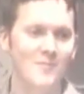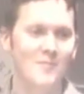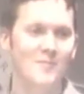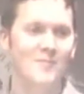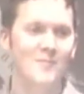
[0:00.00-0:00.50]

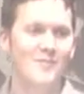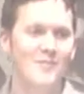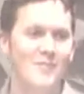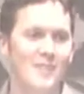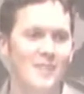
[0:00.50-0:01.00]
Um,
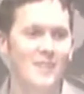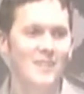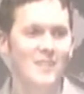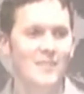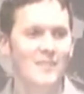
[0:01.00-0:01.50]
concerning
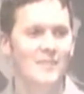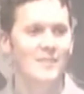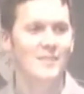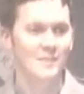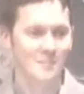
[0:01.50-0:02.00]
research
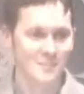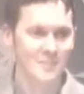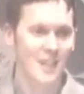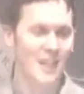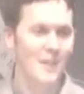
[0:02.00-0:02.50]
methods, uh-huh.
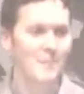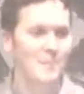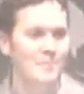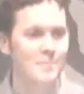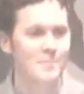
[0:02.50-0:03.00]
um,
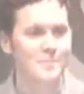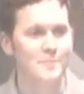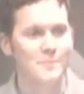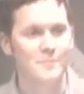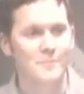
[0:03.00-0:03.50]

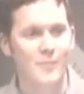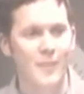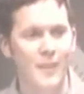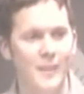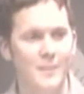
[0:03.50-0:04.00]

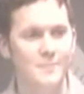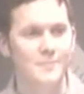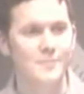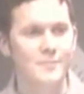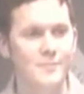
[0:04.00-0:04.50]
i mean, I'm a
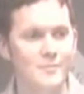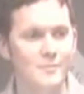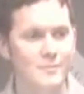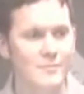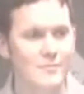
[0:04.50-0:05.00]
senior. I'm
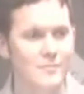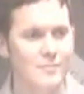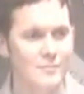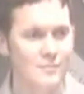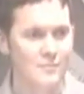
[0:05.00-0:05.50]
actually
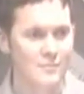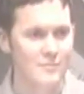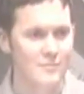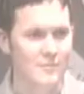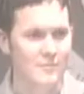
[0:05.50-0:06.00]
second year
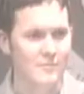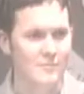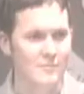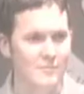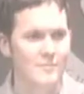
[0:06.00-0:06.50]
senior. I'm
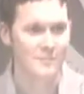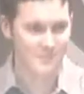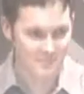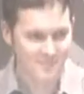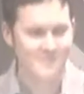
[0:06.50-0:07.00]

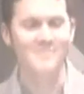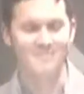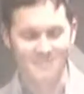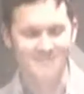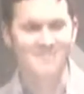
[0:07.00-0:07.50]
working on the
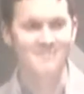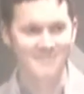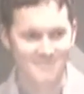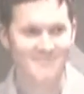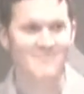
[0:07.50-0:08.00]
third year
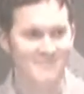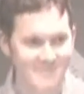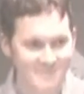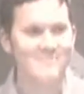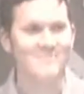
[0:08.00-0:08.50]
soon, but
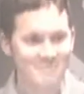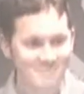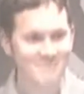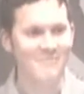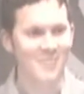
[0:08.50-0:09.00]
I've been doing
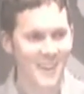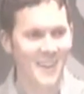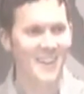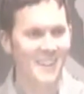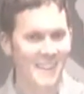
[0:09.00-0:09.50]
research for a
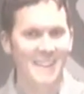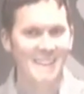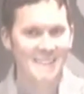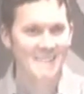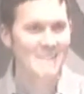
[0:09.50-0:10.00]
while.
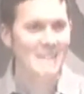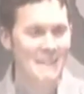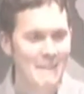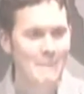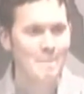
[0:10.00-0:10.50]

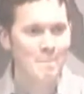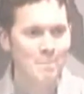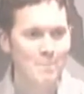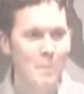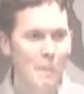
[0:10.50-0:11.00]
Um,
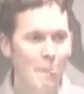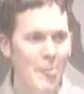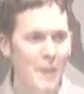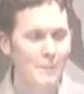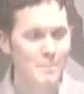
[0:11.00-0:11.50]
but I, I,
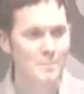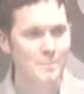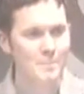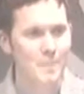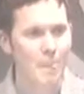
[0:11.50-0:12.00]
think you can
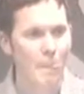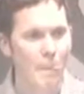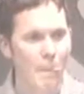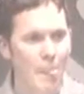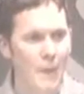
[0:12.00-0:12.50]
always get
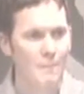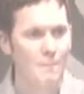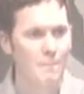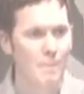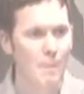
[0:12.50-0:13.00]
better.
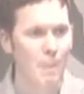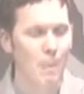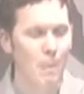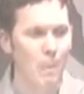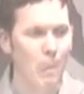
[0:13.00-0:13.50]
Um, I'm
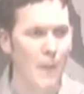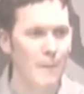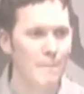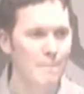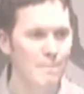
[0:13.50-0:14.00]
also in the
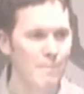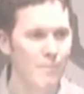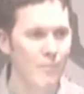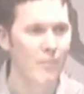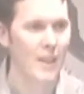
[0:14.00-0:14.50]
humanities, and
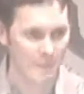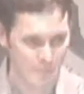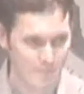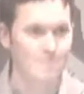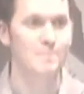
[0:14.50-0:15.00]
so social
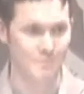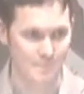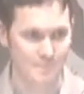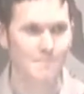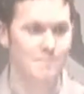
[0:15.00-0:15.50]
science
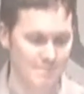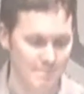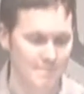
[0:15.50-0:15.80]
research um, mm-hmm.